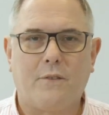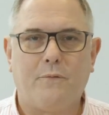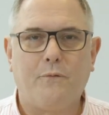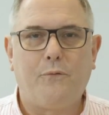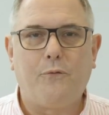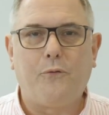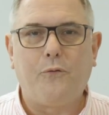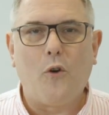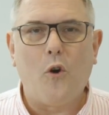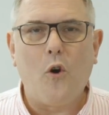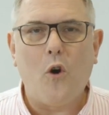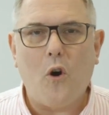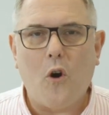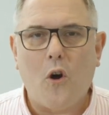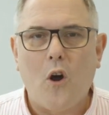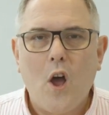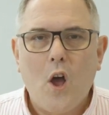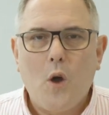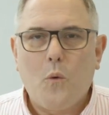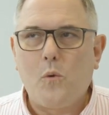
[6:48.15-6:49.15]
And
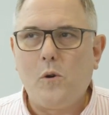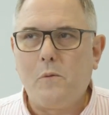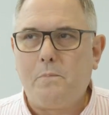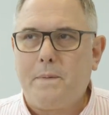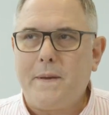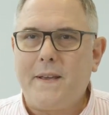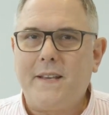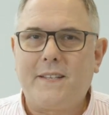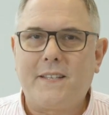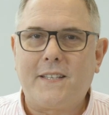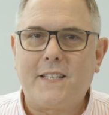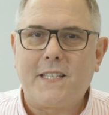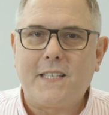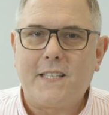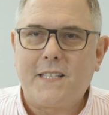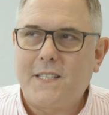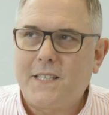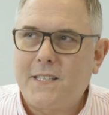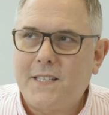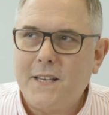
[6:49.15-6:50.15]
4 will be
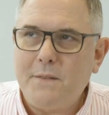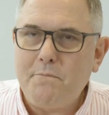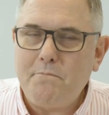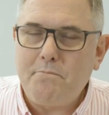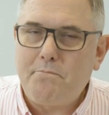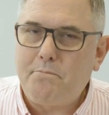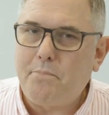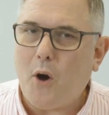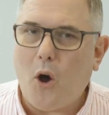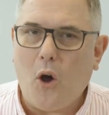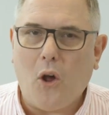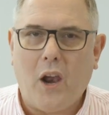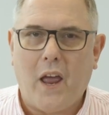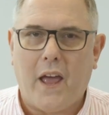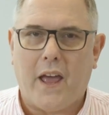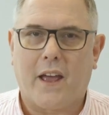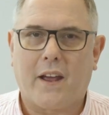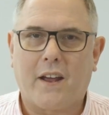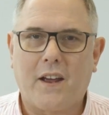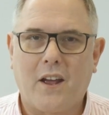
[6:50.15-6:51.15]

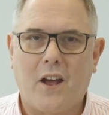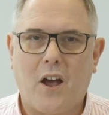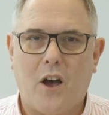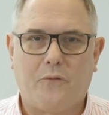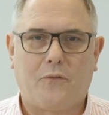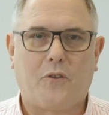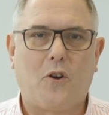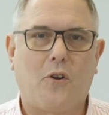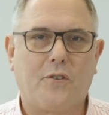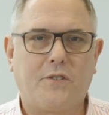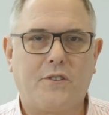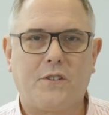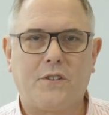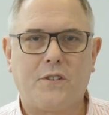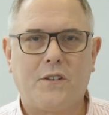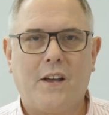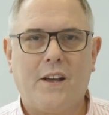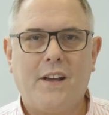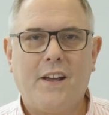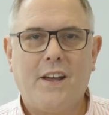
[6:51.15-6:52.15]
symbolic of
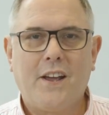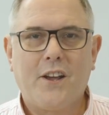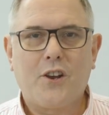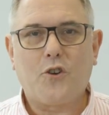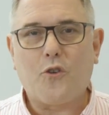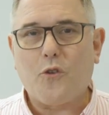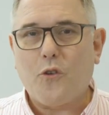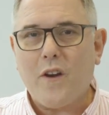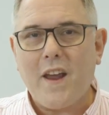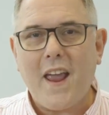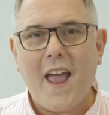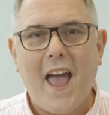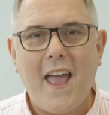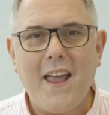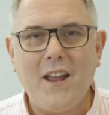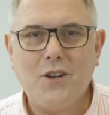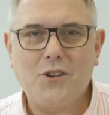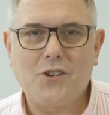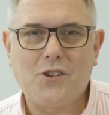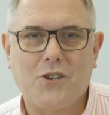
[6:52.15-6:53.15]
God's
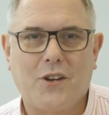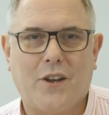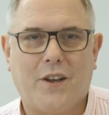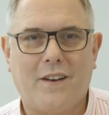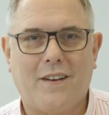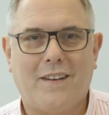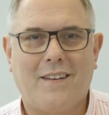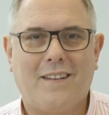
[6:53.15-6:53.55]
creation.